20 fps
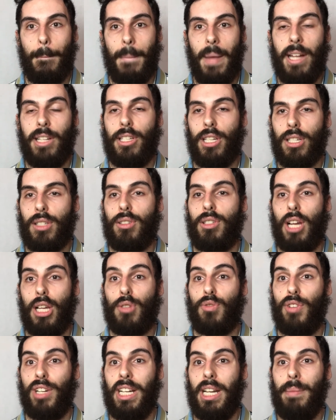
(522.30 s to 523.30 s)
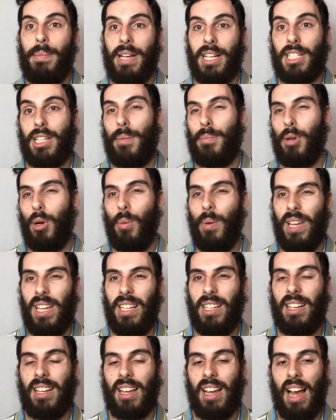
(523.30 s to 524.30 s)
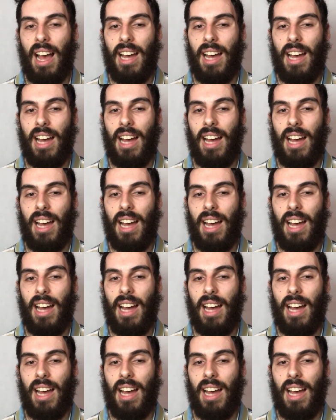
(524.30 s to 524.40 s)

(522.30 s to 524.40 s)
it just does really mix up your week.